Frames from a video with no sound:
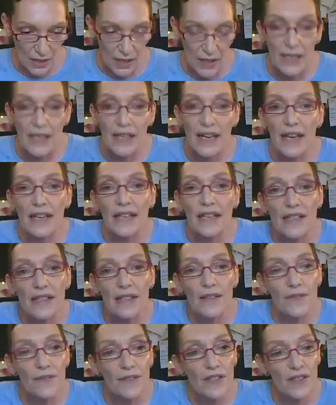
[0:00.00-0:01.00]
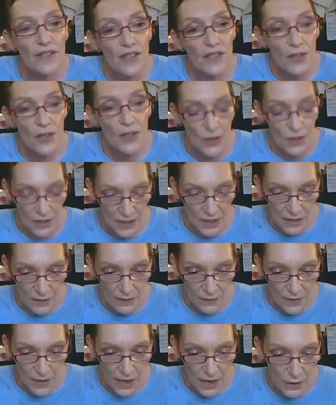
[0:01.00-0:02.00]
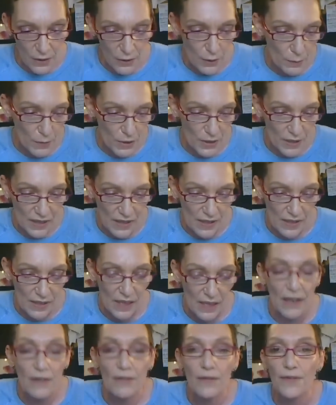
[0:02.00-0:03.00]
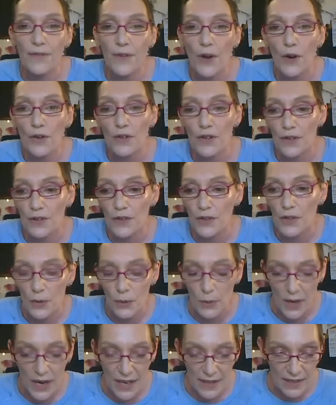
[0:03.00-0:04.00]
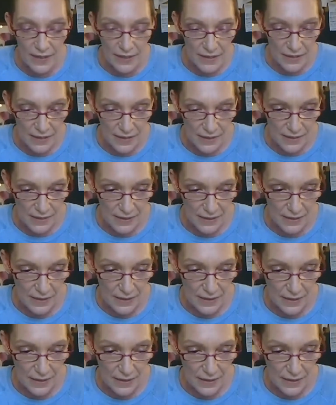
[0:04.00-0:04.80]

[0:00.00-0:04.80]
native to certain environments and foreign to others.